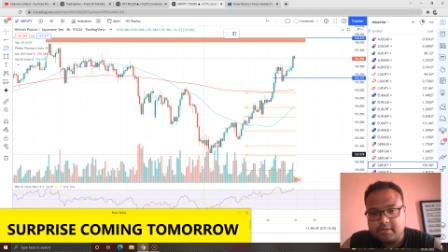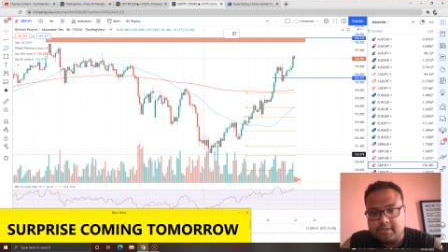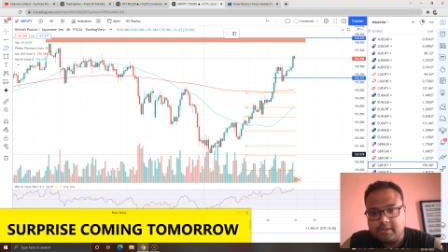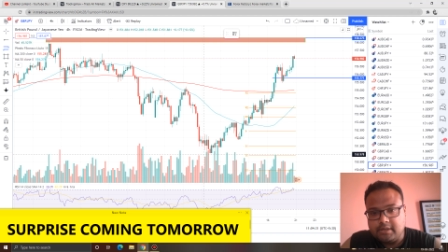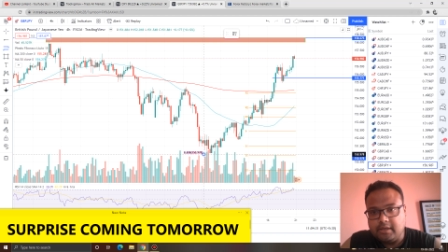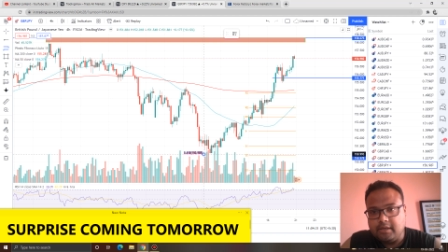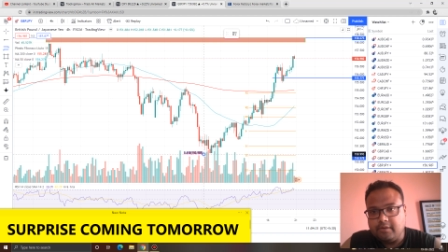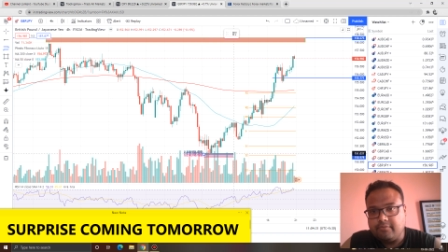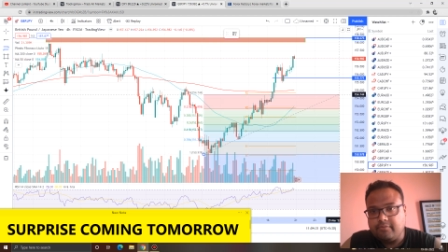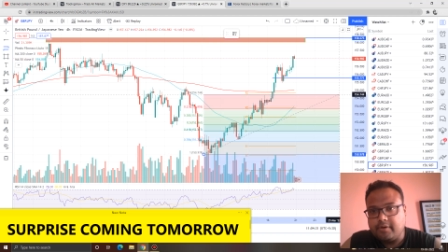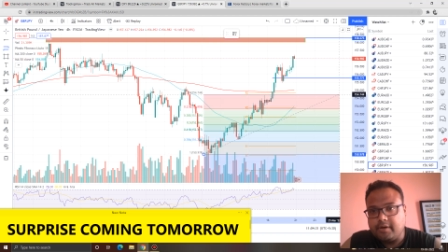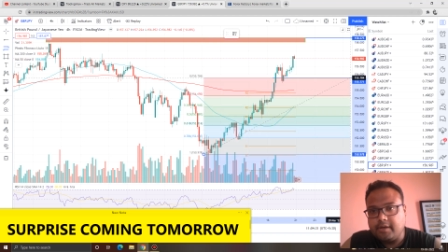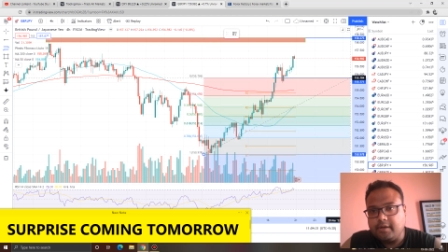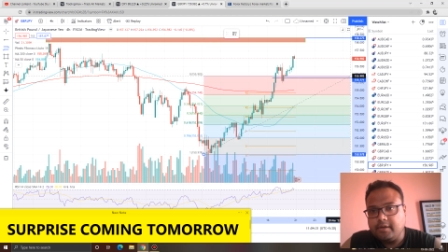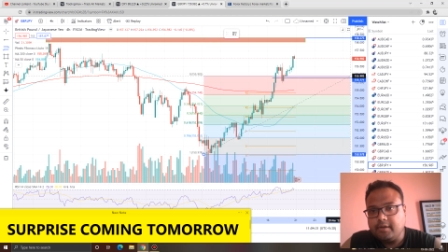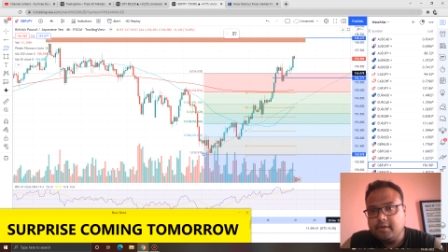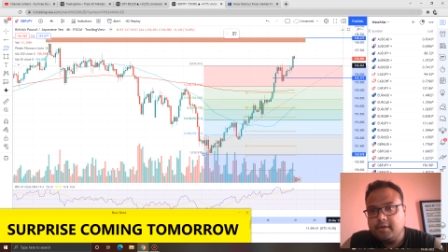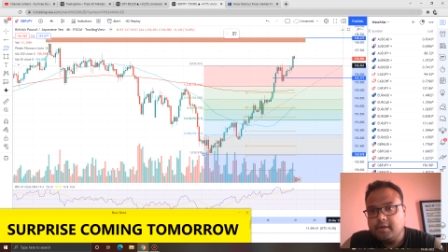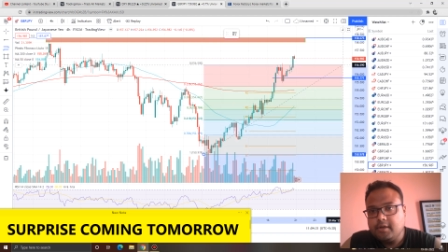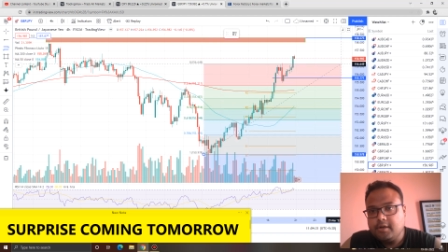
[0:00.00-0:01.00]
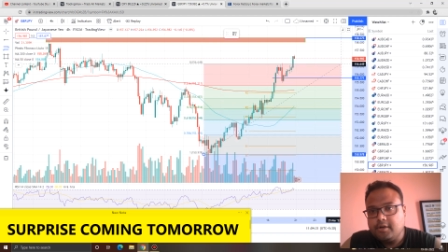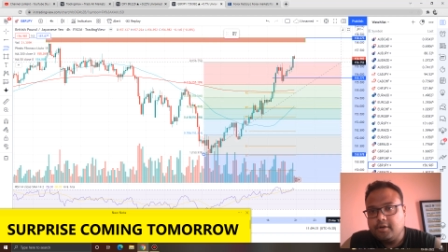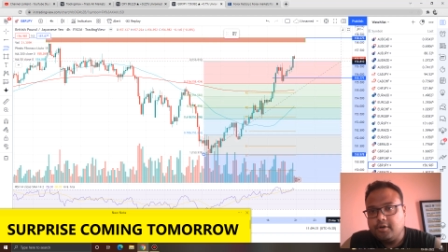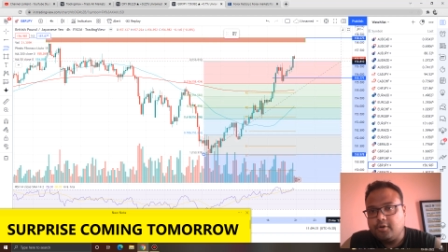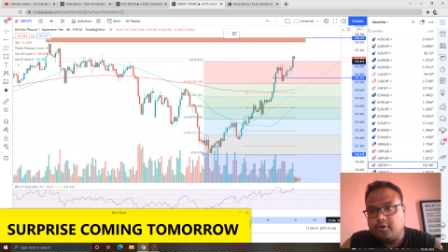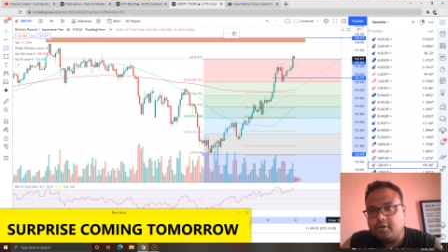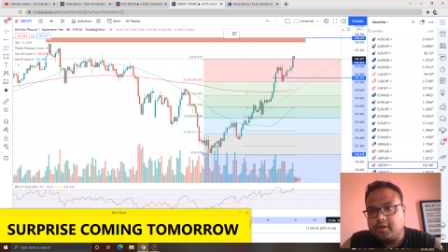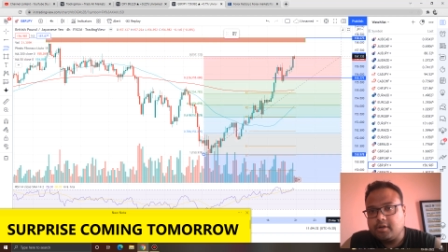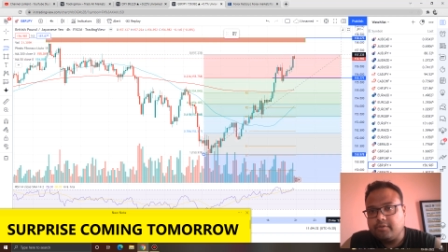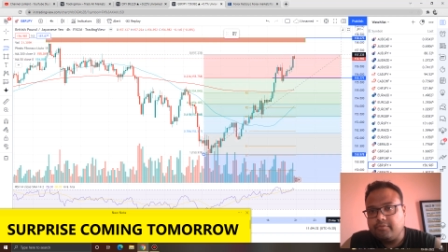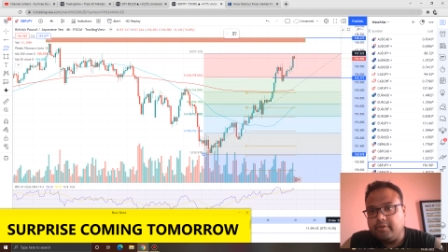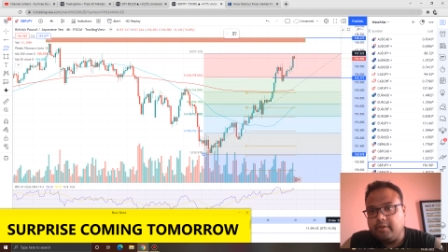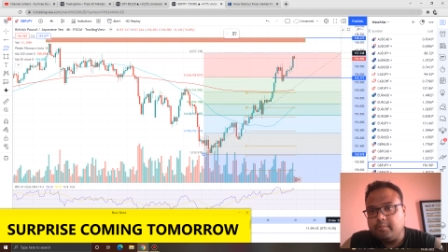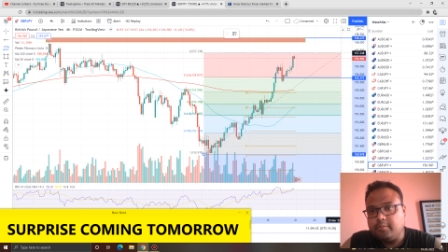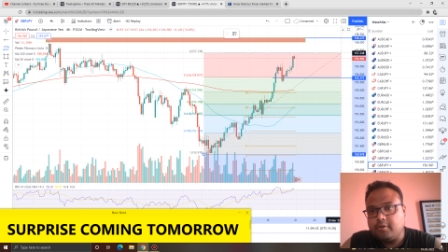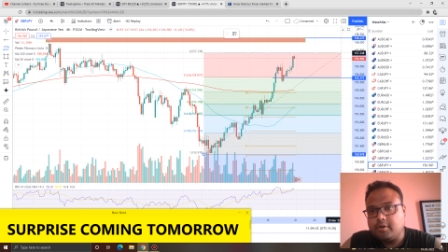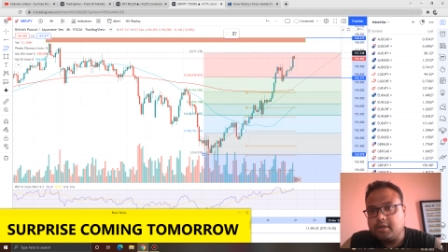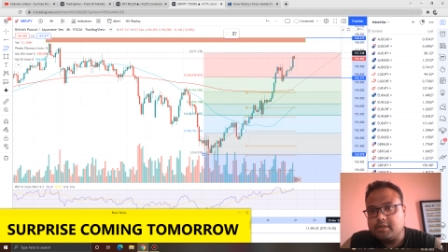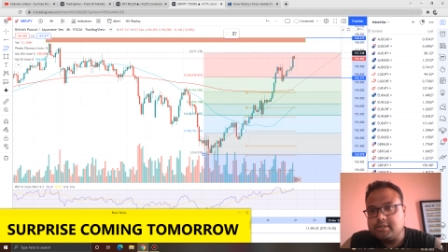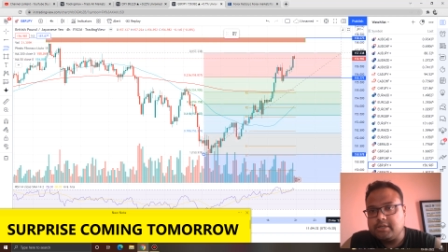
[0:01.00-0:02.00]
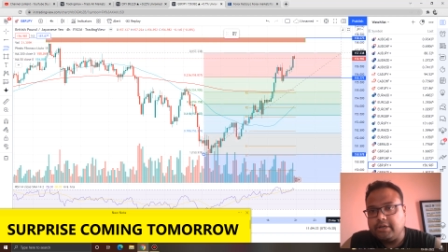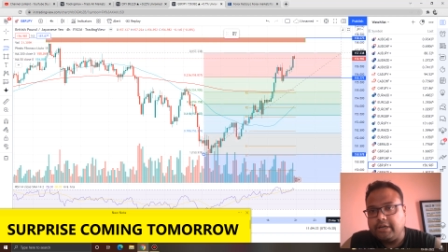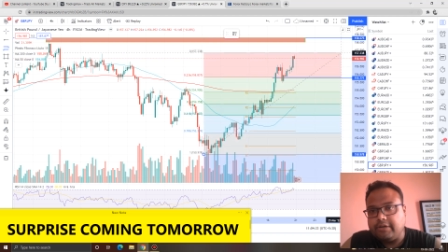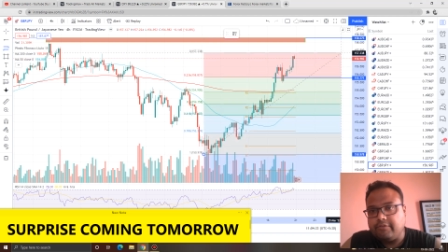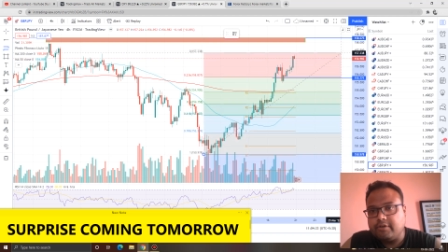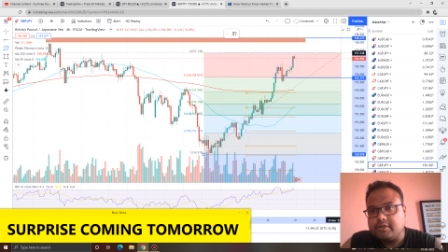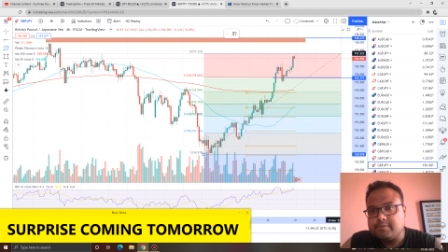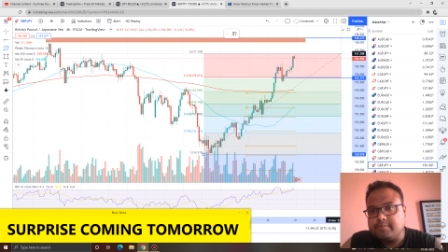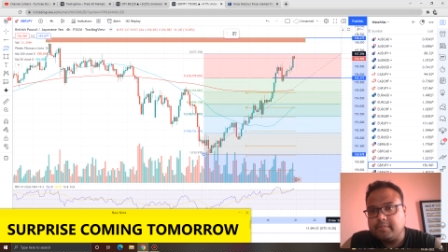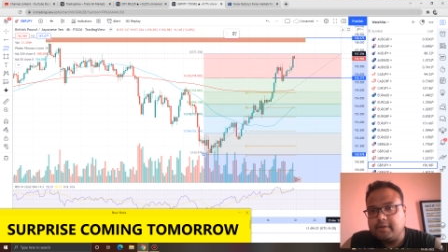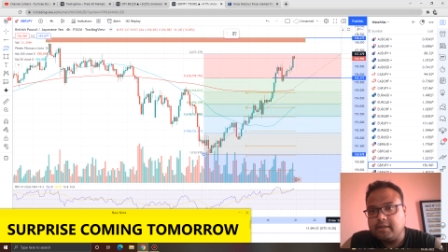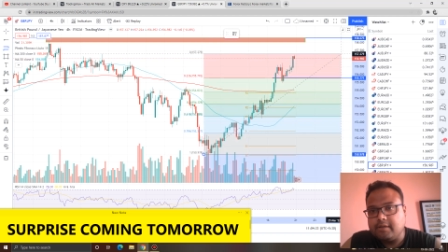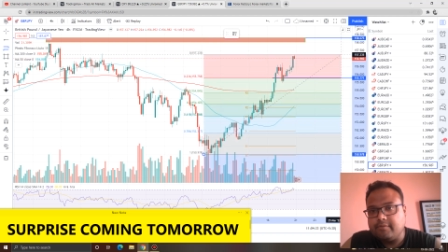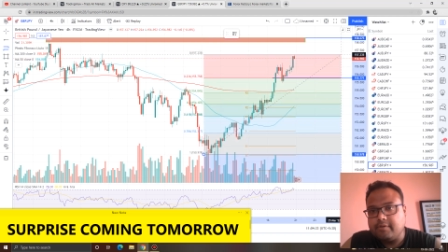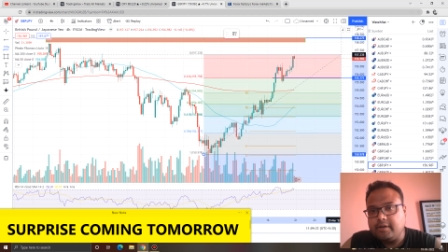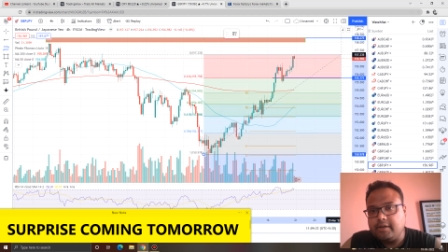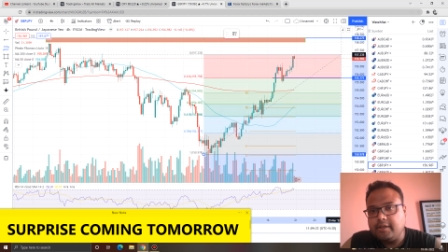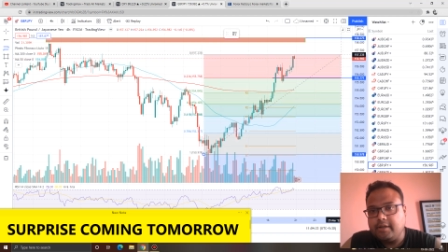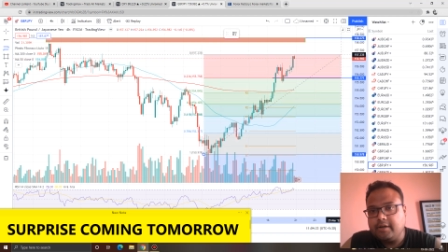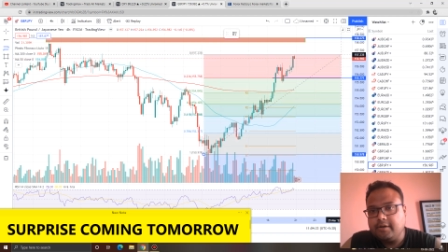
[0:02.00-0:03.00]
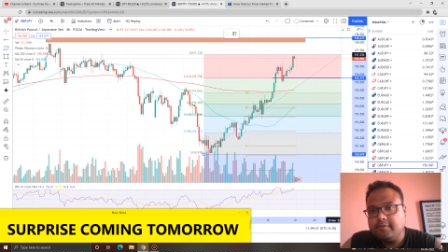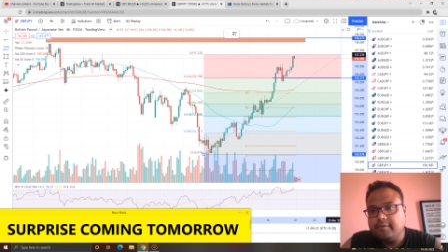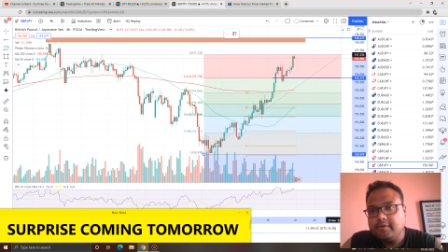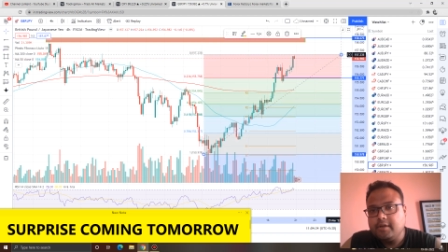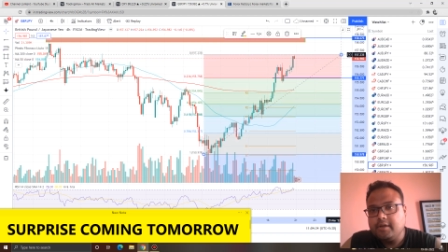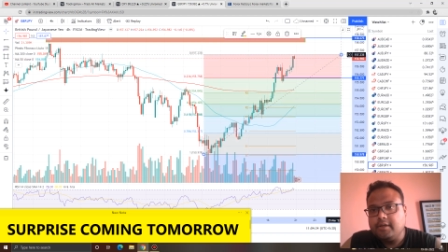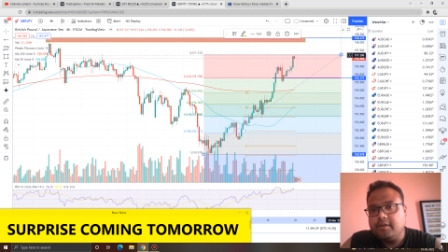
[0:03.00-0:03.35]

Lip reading: See, if I draw the Fibonacci retracement level here,